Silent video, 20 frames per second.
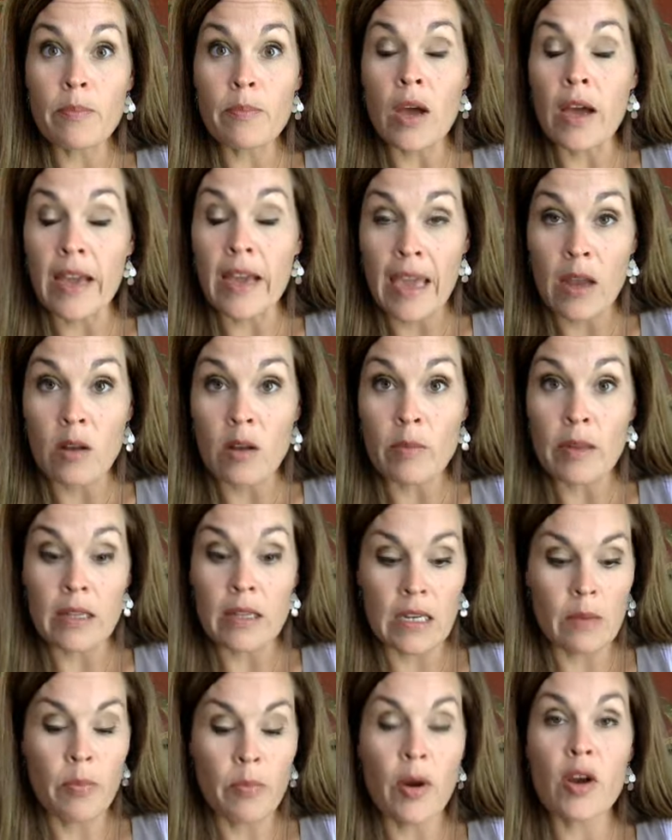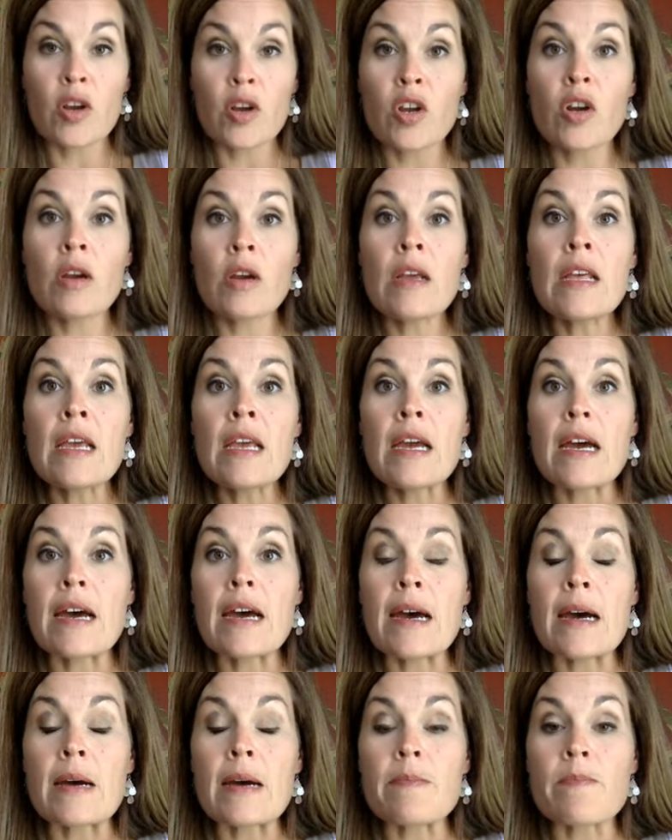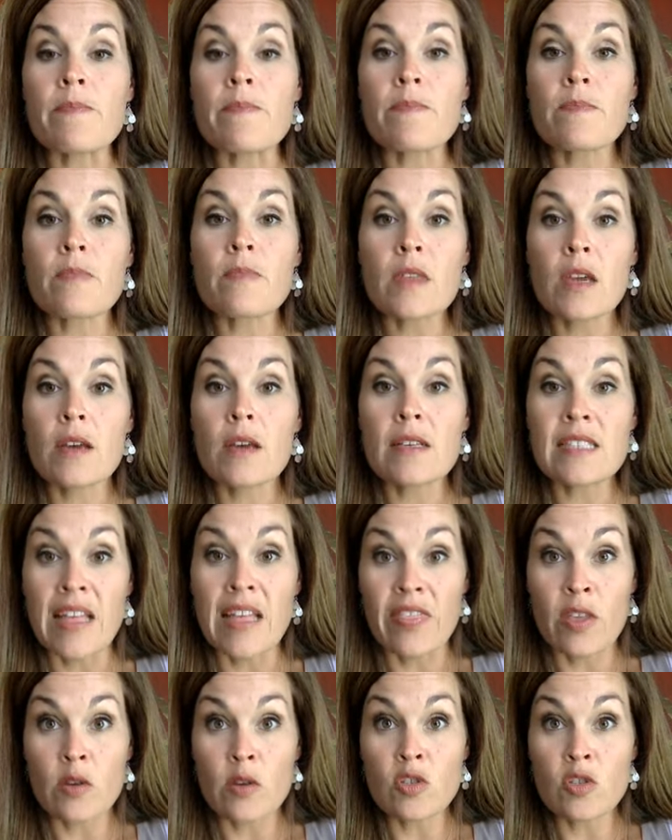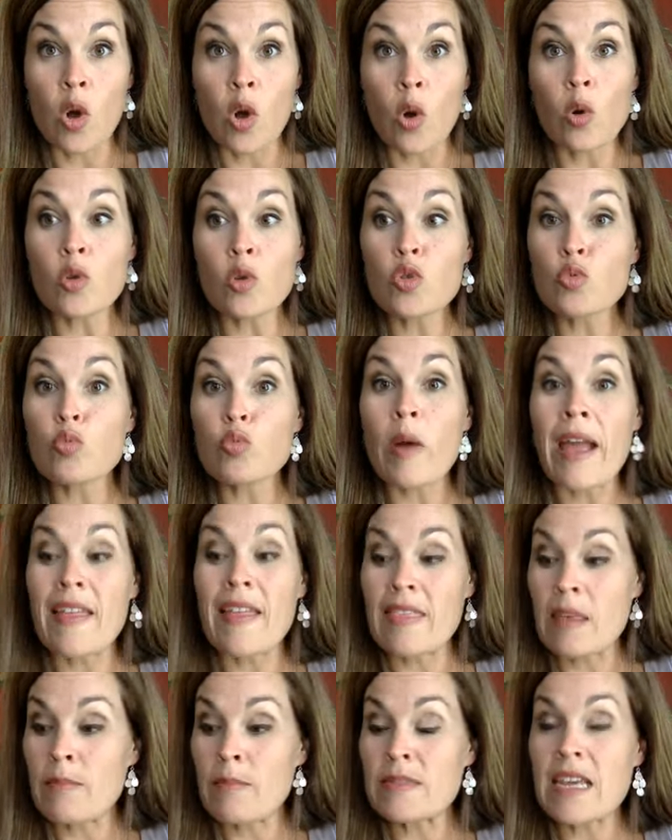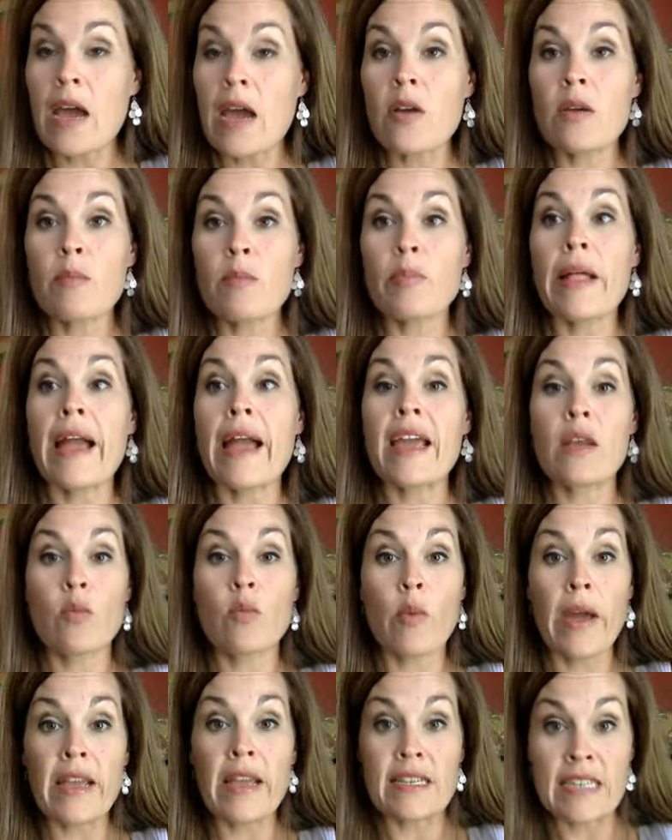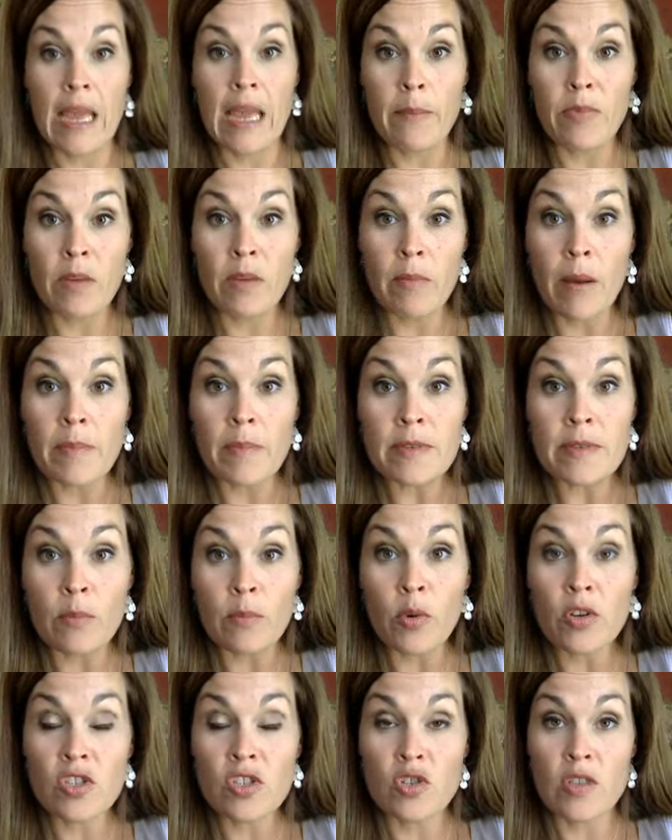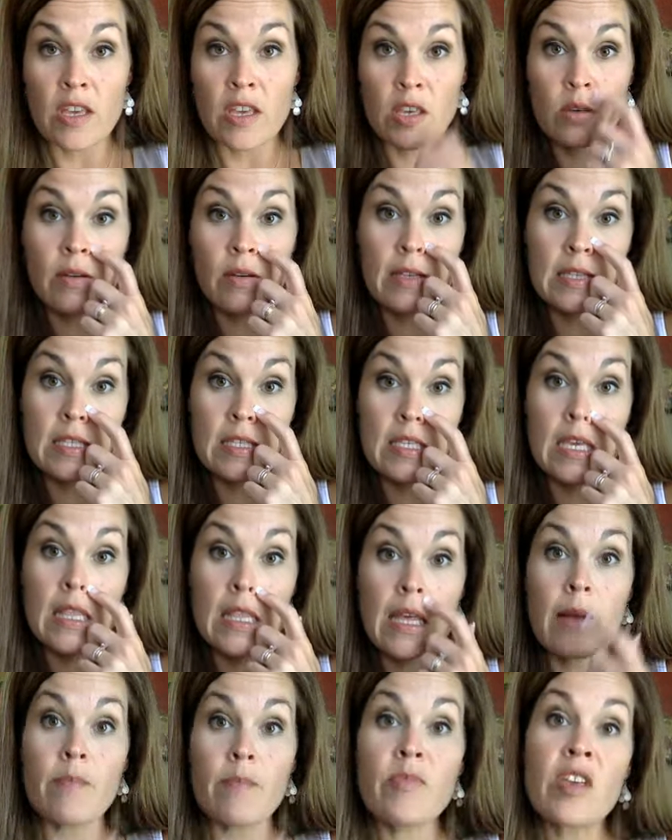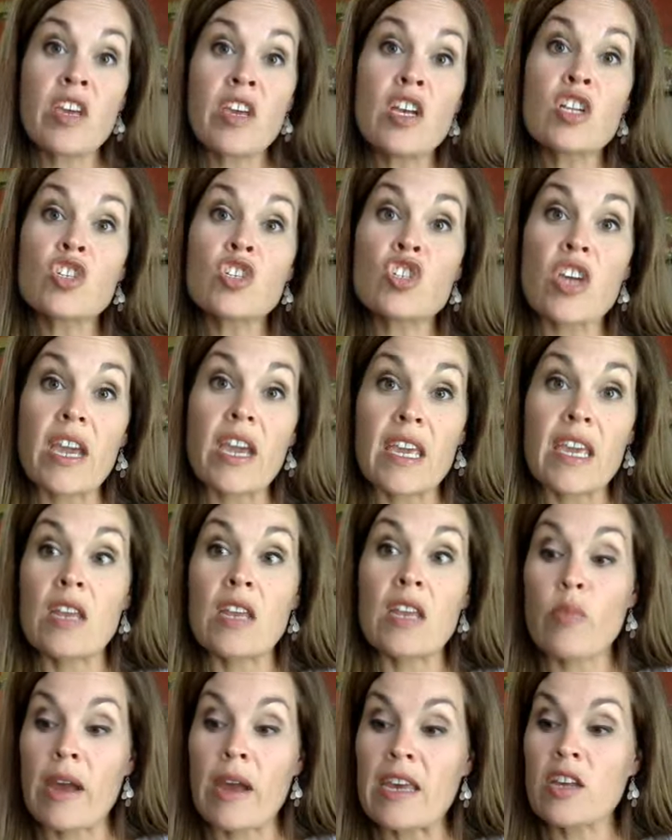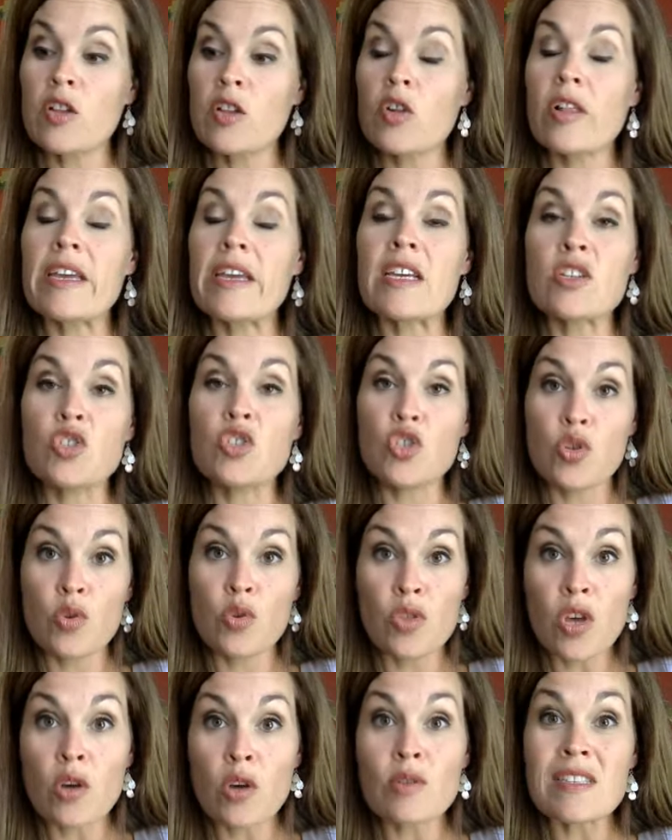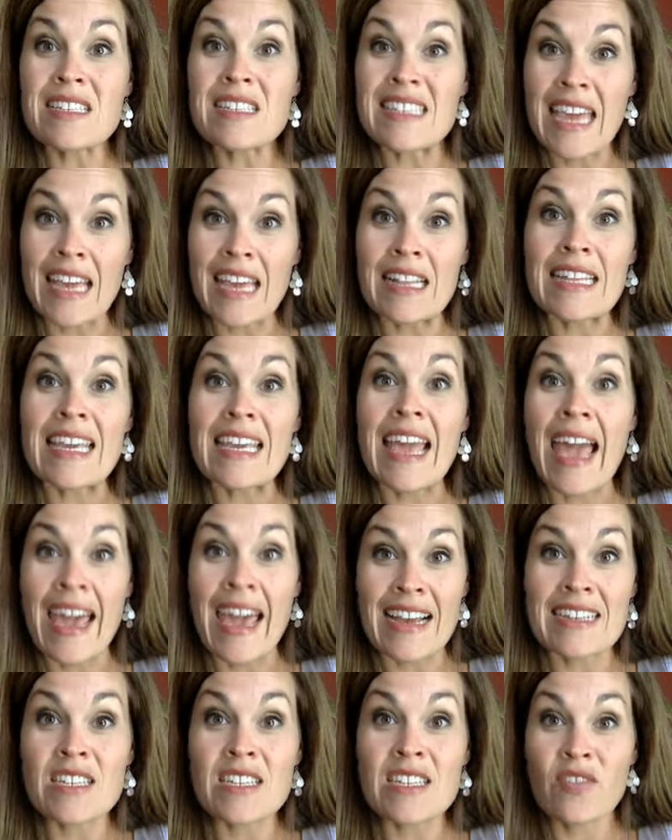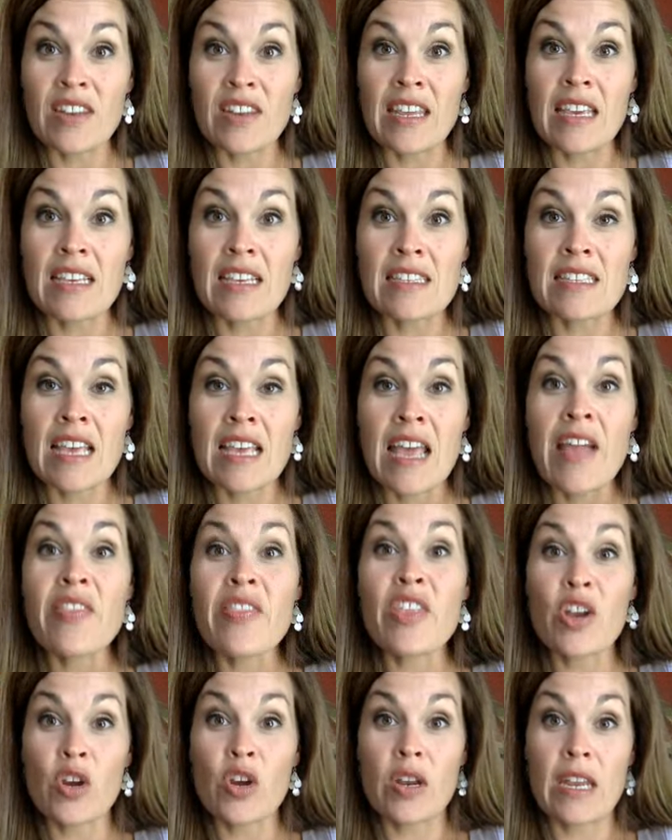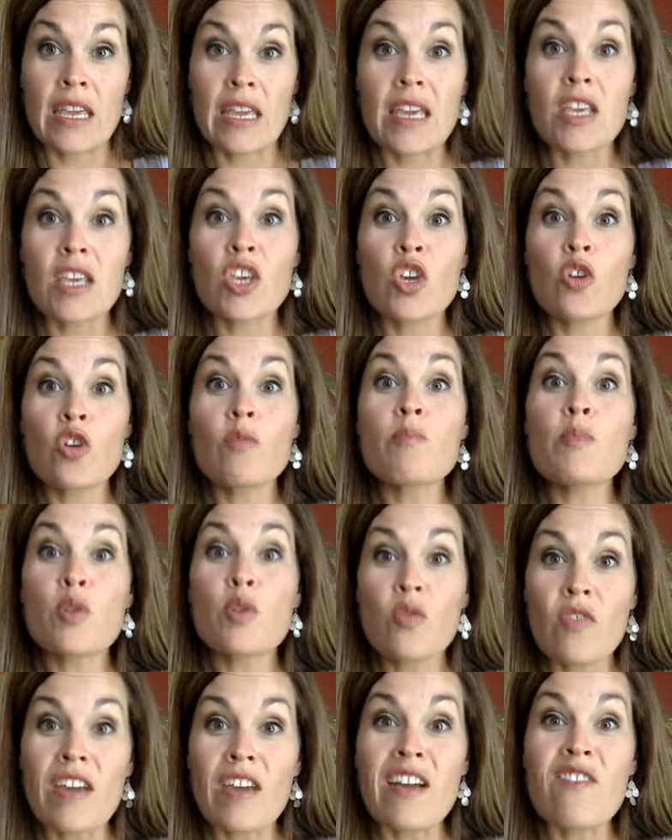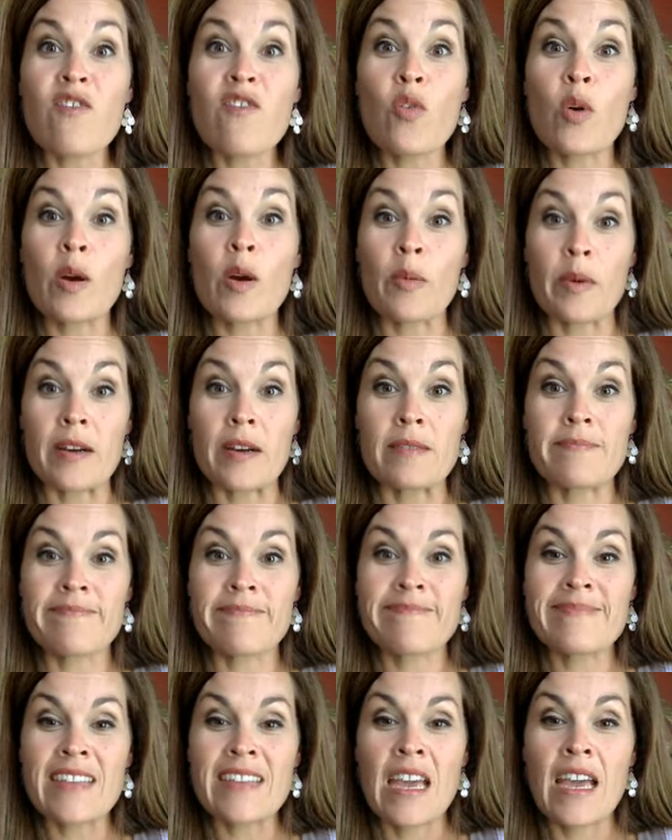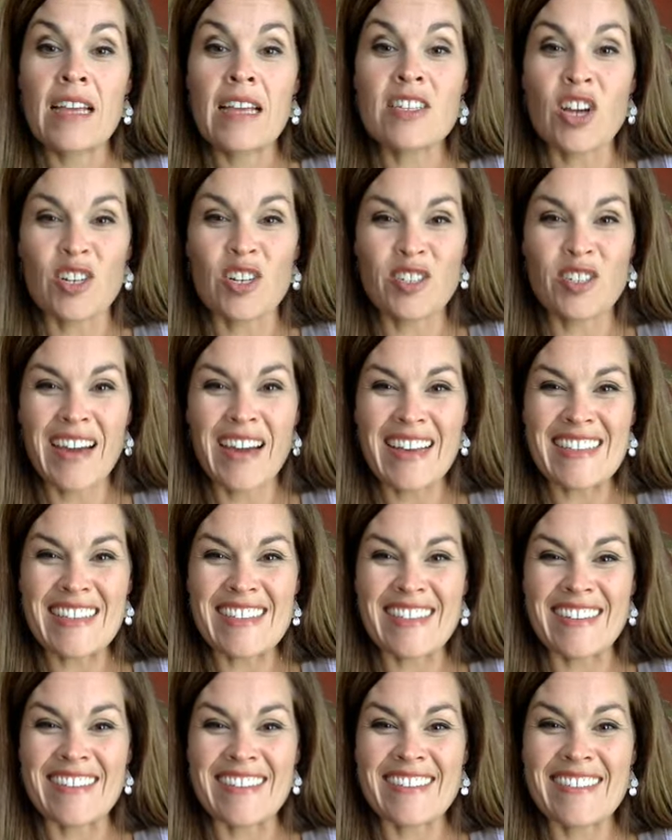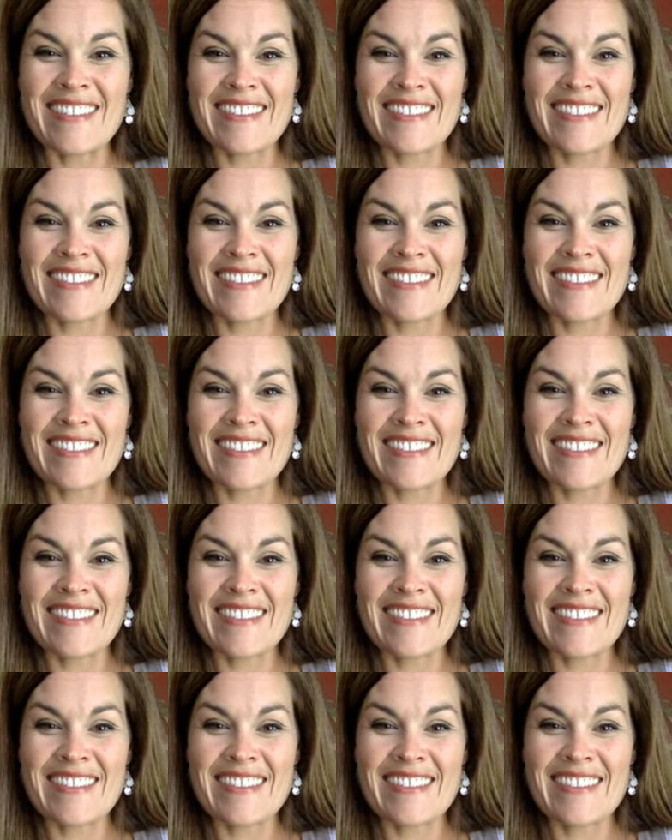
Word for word: uh, accountability partner. Um, set those goals, write them down in black and white, tape them up somewhere so that you can see them. Check in regularly and do those daily activities that are going to get you moving forward. Talk to you guys soon.